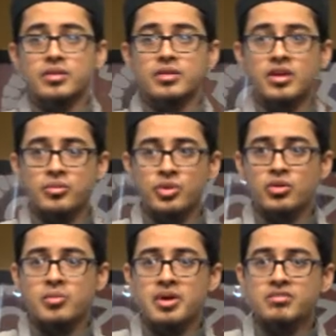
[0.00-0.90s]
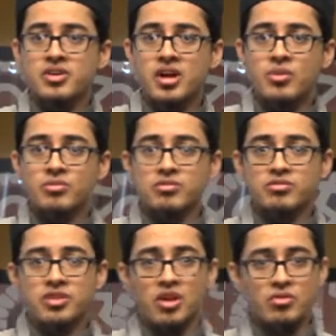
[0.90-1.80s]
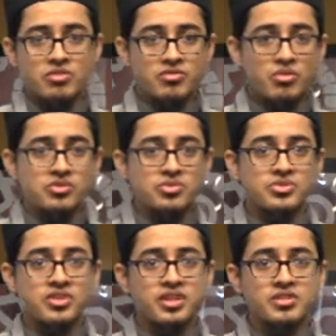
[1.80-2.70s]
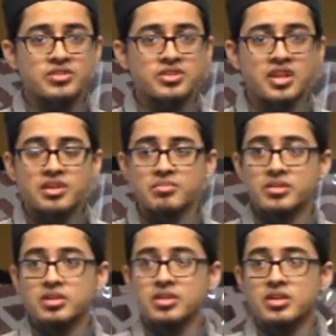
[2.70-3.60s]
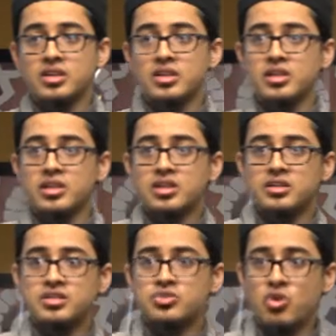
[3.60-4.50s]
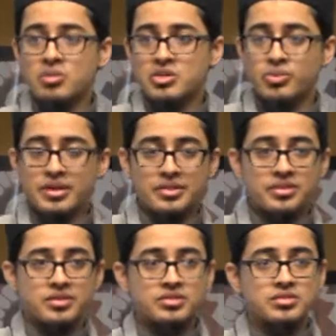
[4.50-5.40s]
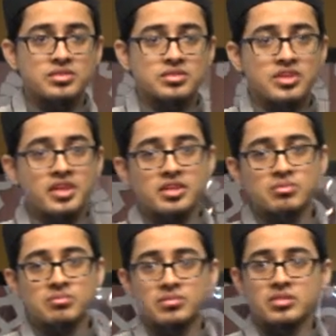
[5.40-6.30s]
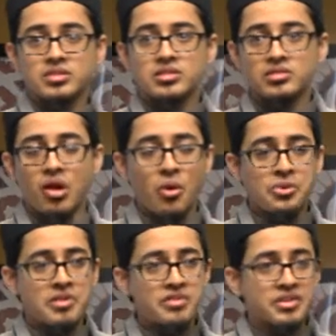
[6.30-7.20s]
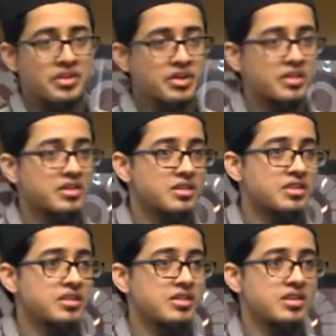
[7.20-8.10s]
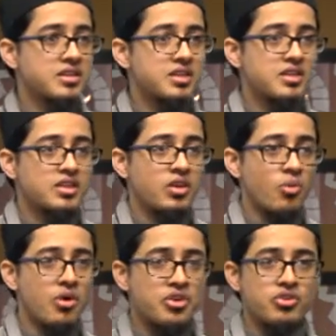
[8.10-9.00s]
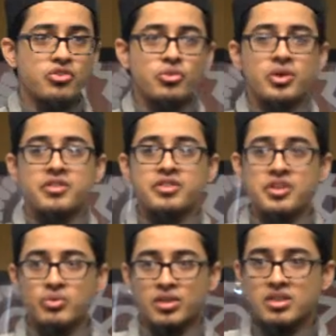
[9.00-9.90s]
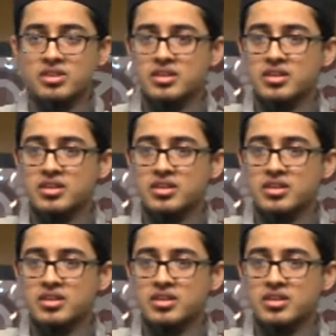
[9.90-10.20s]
and we know about Fir'aun. Fir'aun, of course, he was a king of his time. He had so much wealth. His kingdom owned everything. Wanted to do whatever he willed.